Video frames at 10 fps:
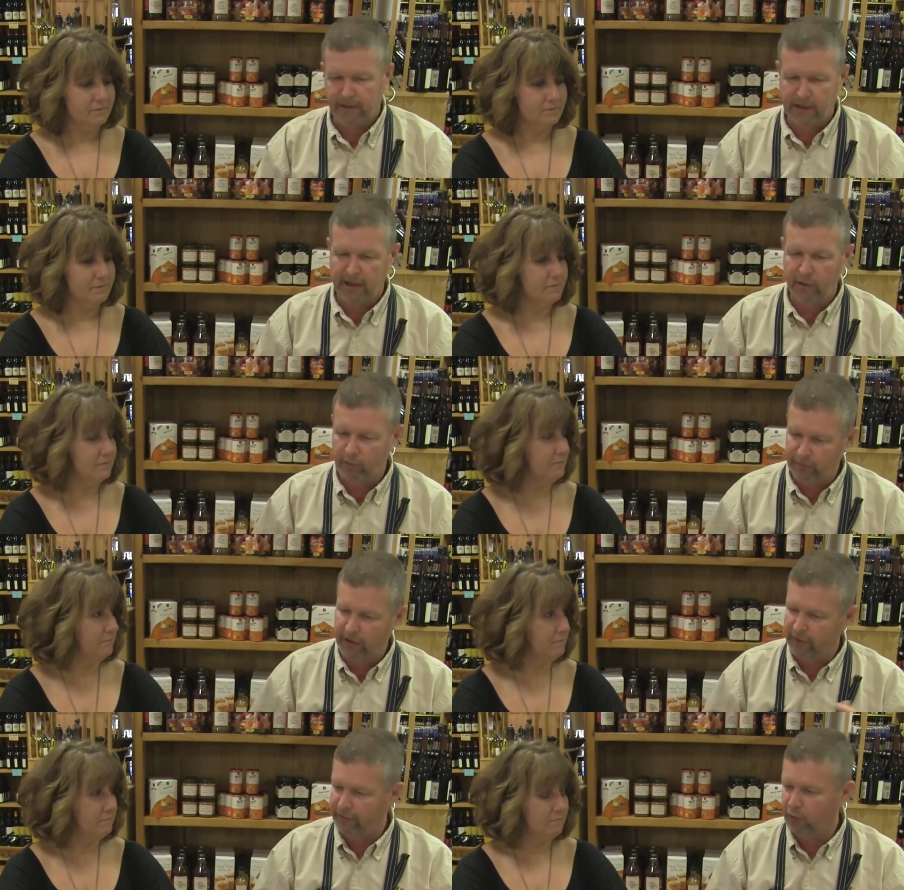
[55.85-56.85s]
Speaker 1: Uh, we've
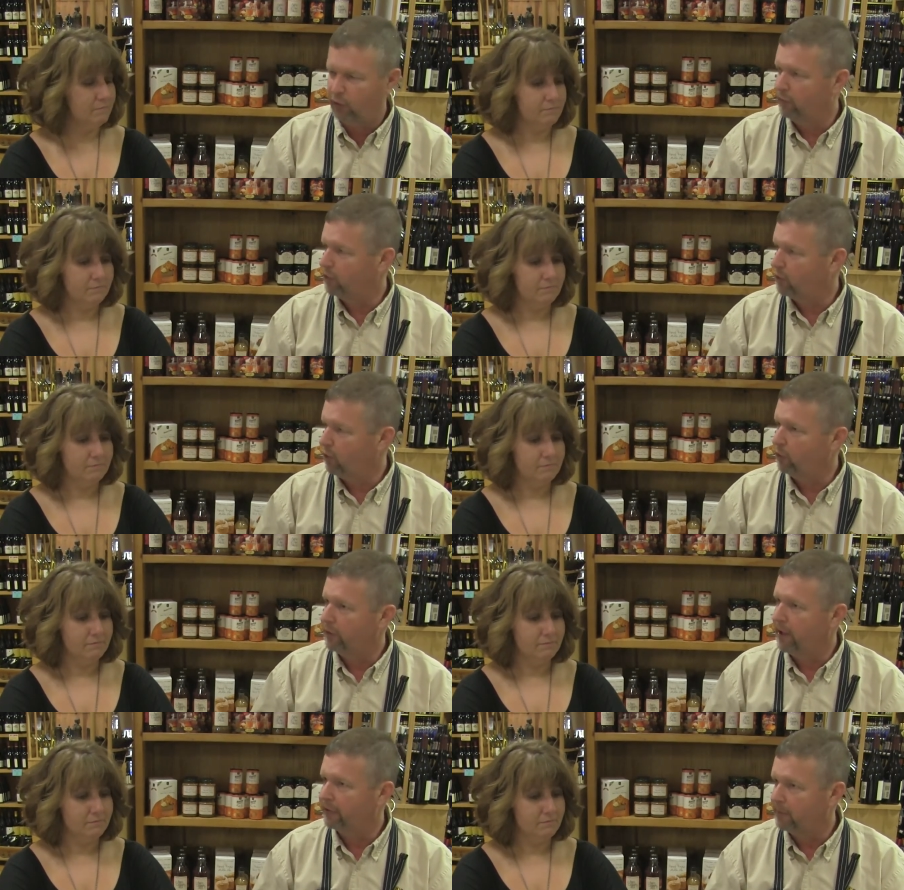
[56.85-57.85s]
done a few over the show
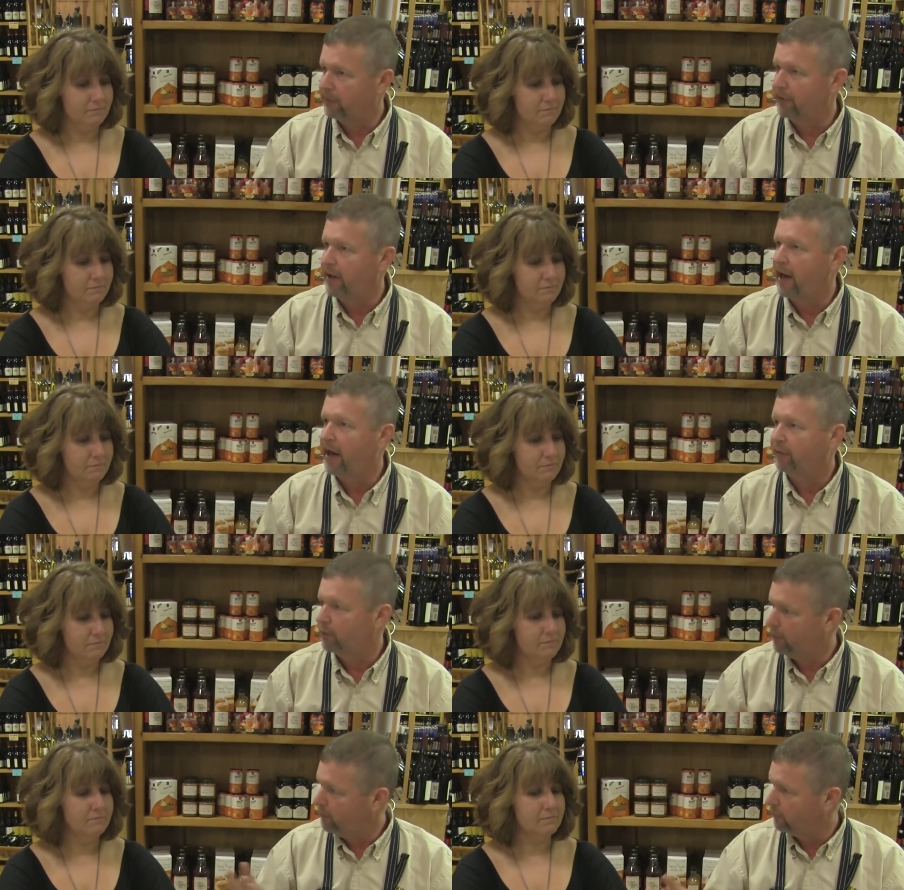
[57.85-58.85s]
the last month and a
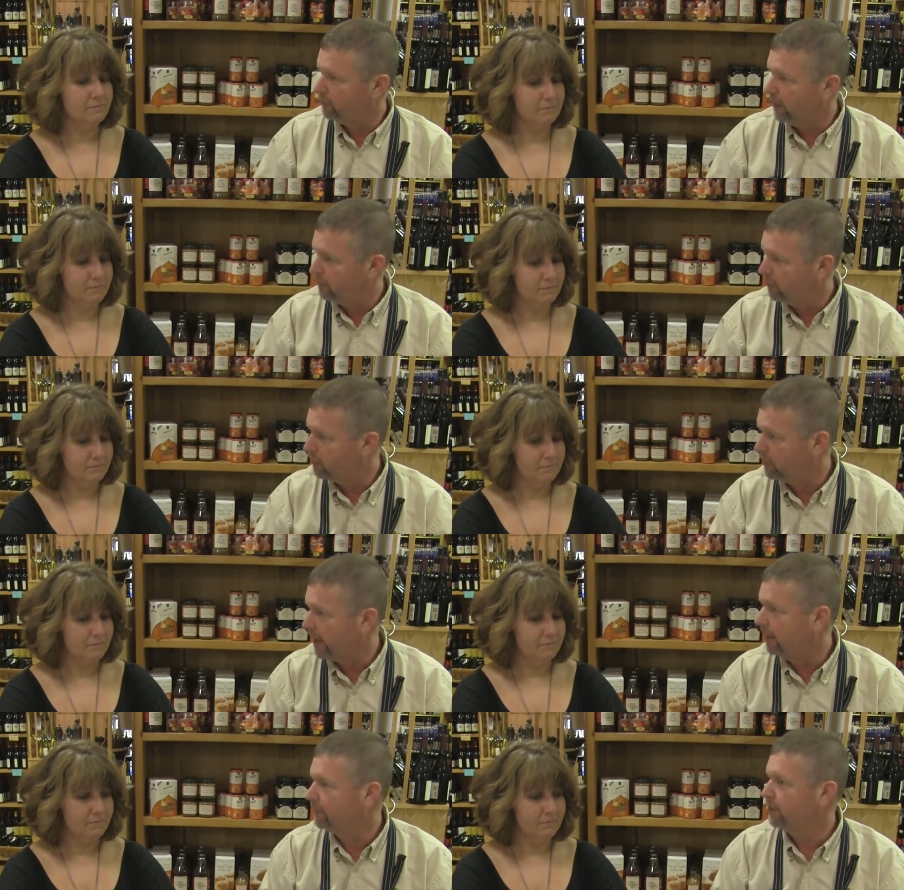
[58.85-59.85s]
half. We did your favorite,
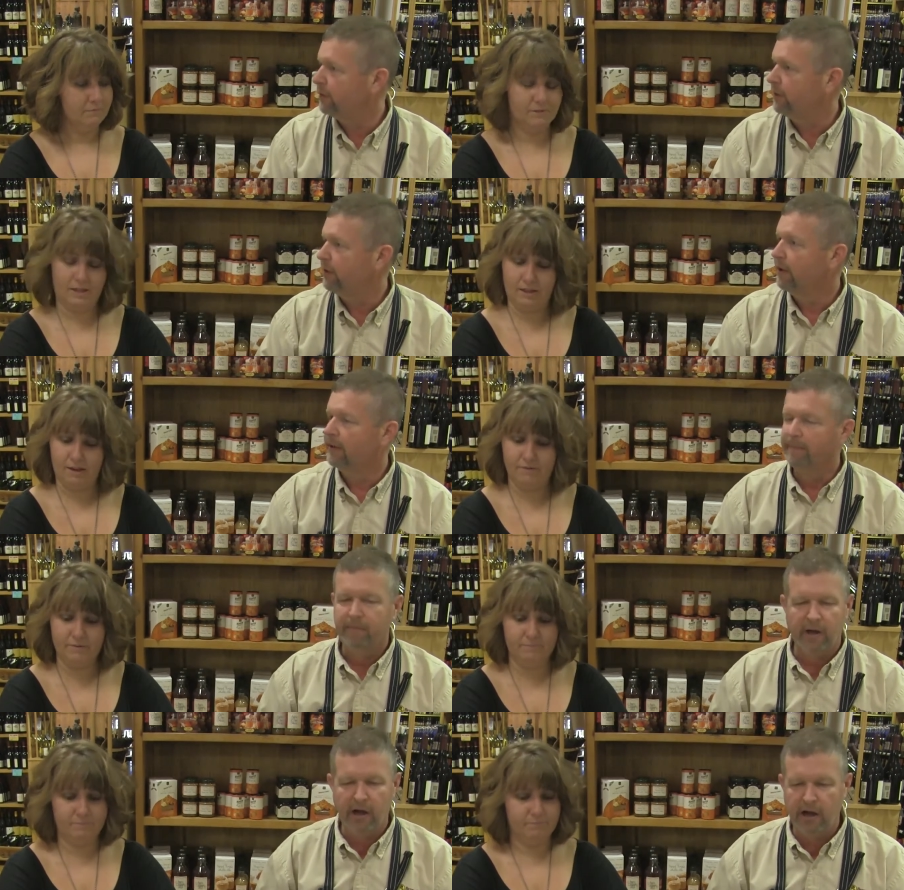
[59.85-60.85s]
Schlafly. I love
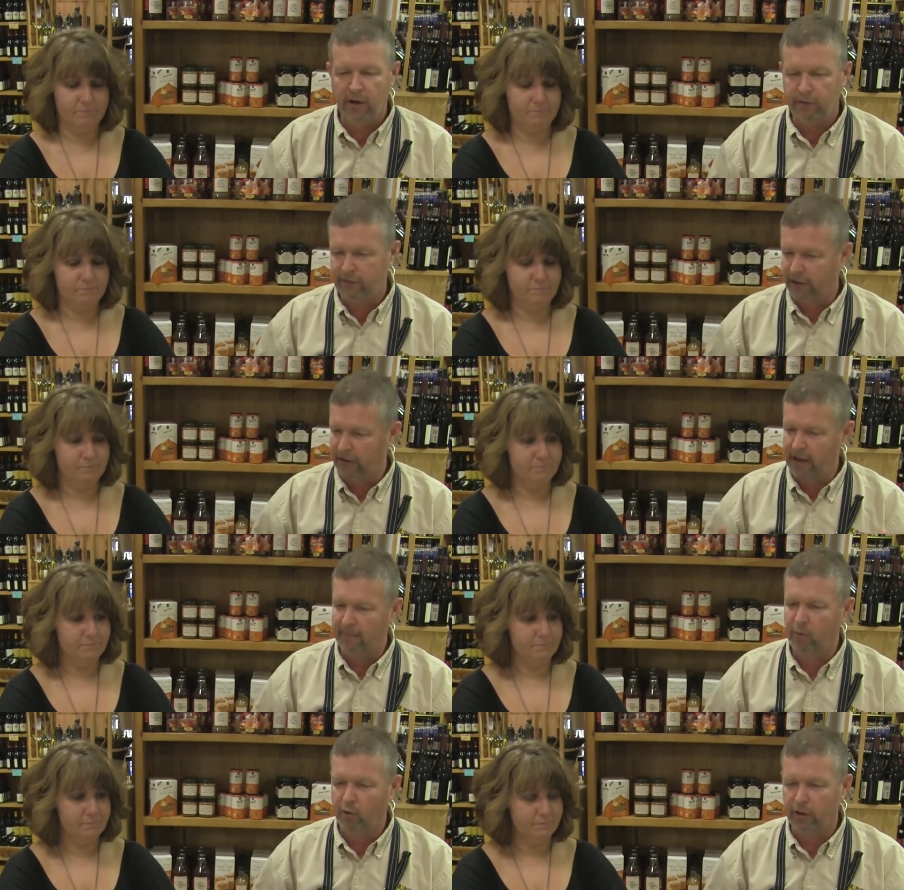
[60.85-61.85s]
it. Uh, we've done a
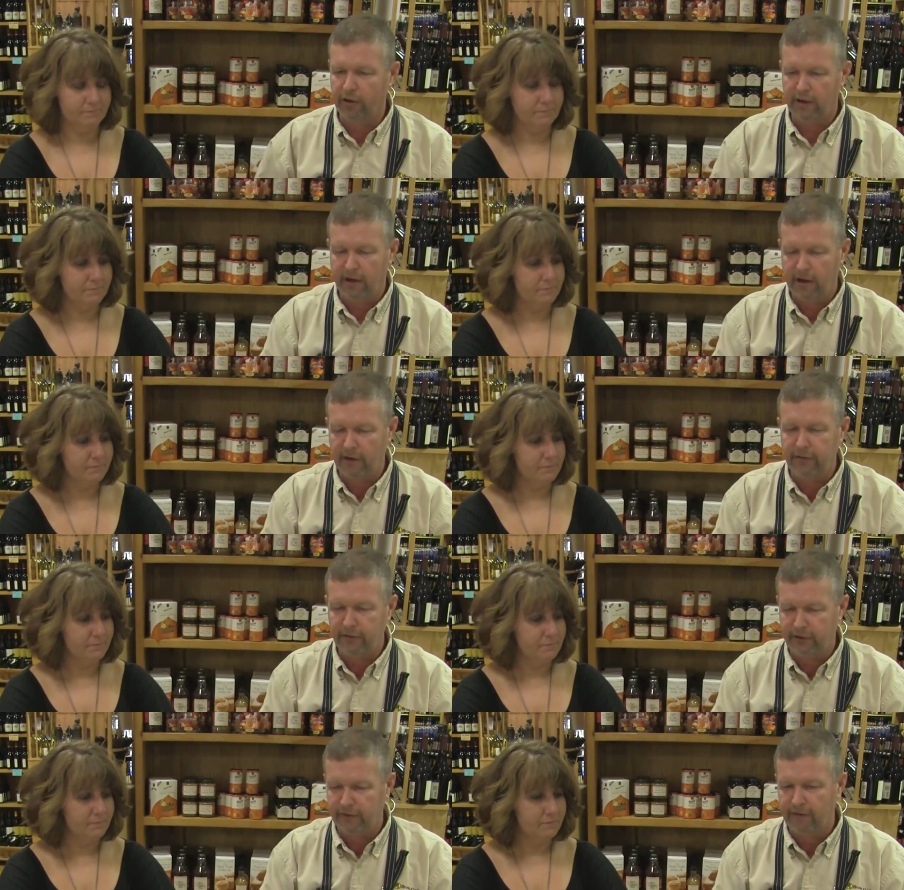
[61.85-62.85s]
lot more uh,
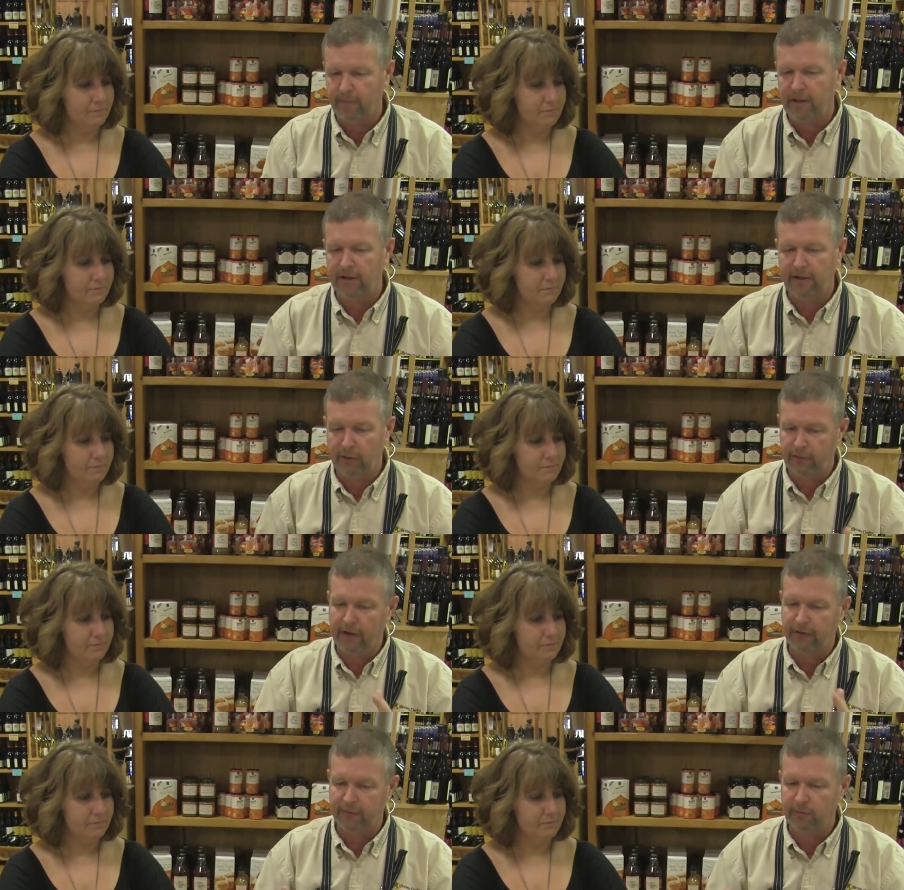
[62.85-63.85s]
others that have come in, and then
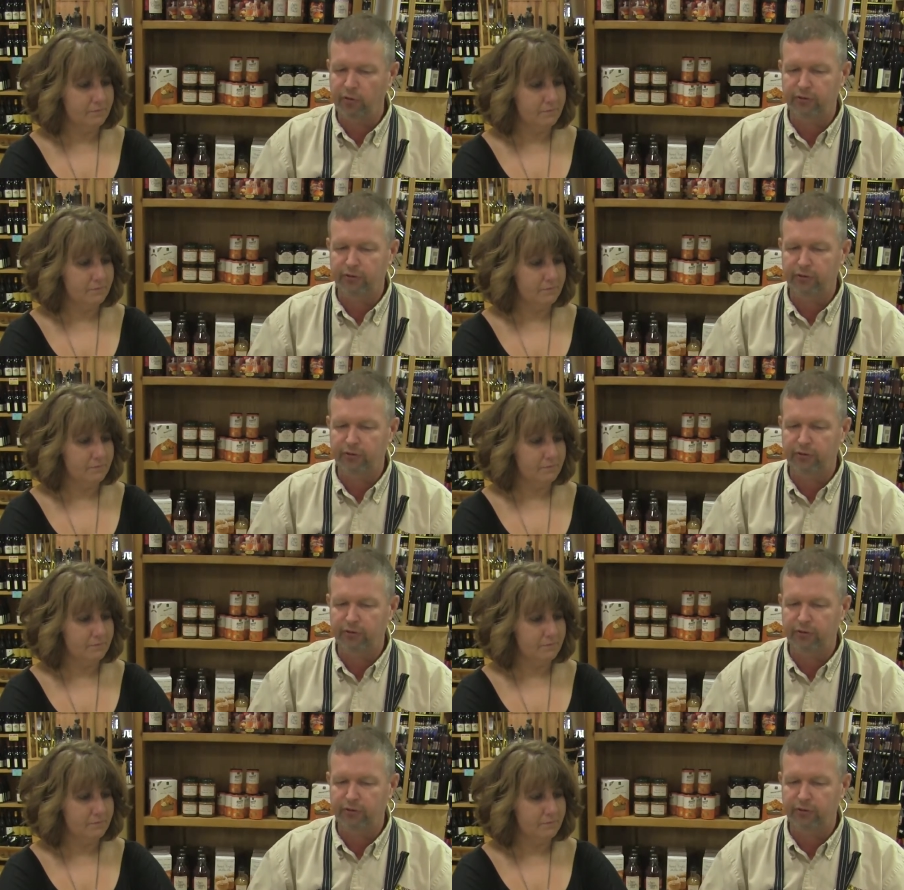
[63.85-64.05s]
we've got some new